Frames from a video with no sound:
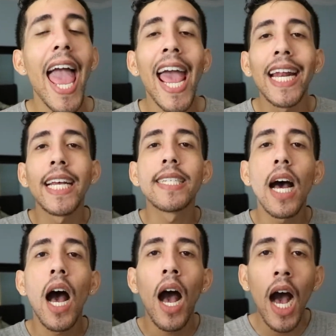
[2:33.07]
and is
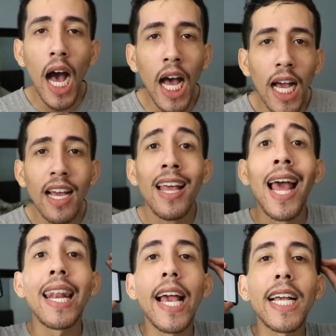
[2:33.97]
hung
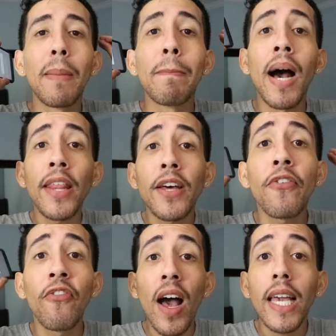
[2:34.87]
like a
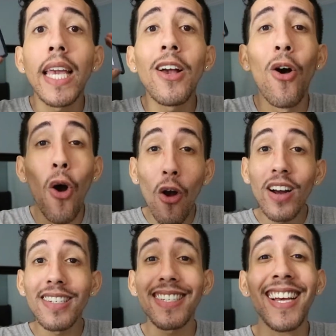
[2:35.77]
motherfucking
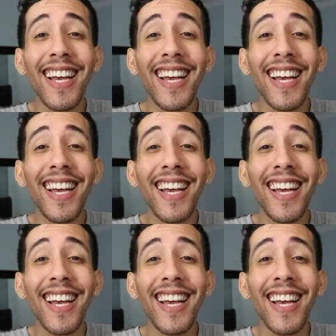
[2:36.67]
horse.